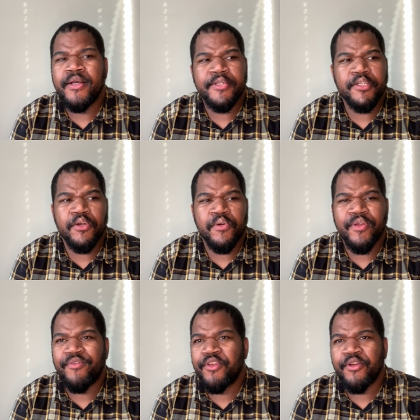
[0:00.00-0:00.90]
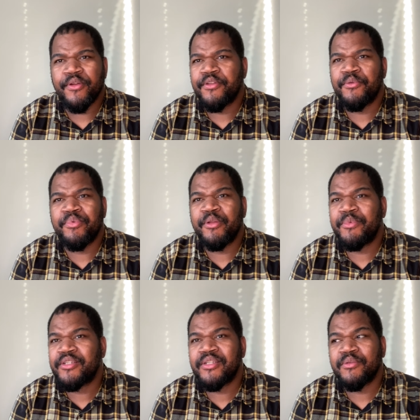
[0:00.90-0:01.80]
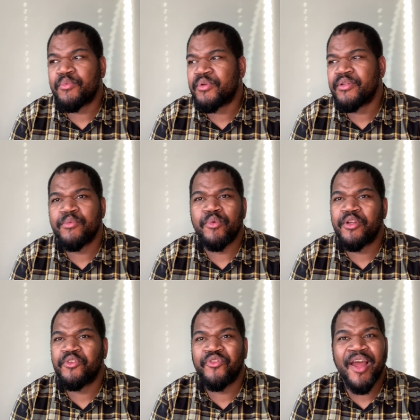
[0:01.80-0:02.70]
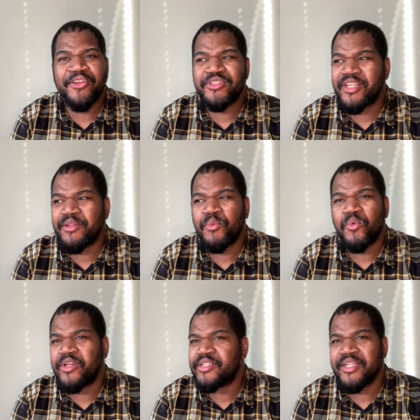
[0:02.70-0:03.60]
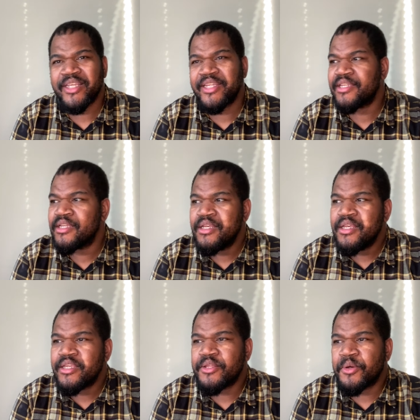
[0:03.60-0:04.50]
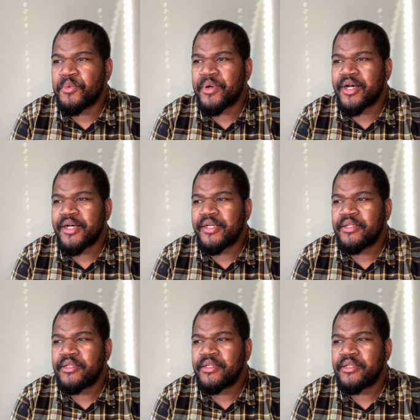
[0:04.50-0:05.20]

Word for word: So if you're, you know, pretty much one of those fighters that wants to get, you know,